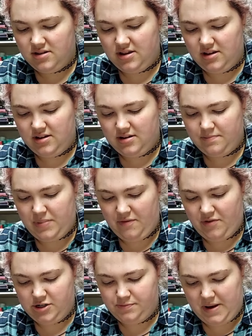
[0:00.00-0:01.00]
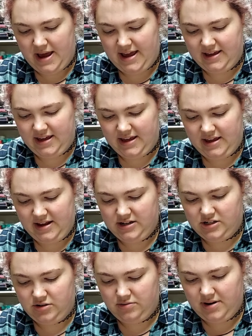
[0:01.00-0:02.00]
the beverage bag
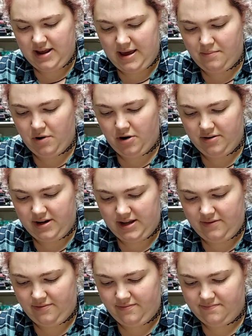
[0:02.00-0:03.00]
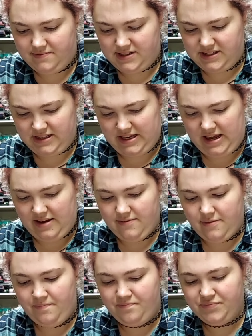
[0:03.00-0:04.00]
into an MRE
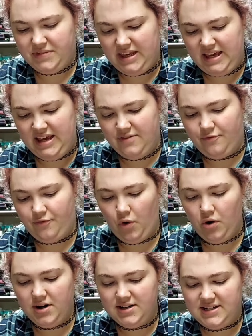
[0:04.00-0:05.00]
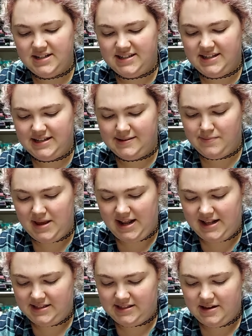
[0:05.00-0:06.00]
sleeve. Heat 4 to 6
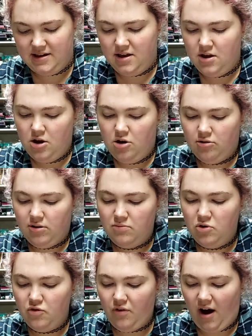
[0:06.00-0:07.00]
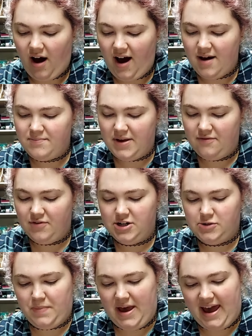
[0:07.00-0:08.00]
minutes. Remove hot
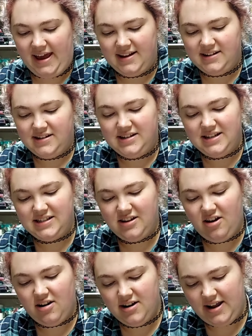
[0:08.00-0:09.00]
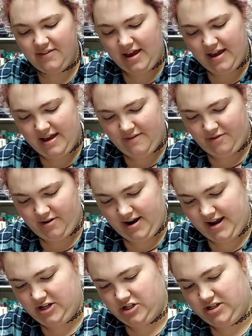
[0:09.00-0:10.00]
beverage bag. Discard
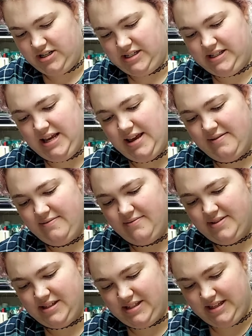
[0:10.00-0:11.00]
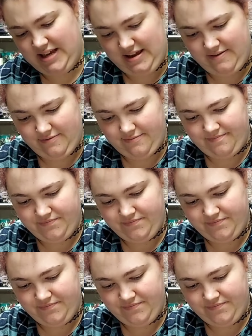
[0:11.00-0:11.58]
FRH. Save sleeve.